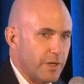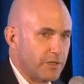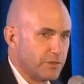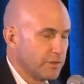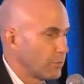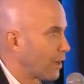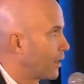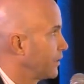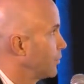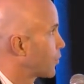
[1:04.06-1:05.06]
patient's
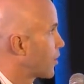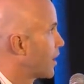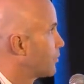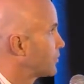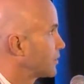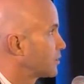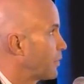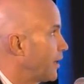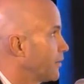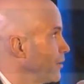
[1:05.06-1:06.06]
body and perhaps
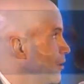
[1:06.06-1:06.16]
expand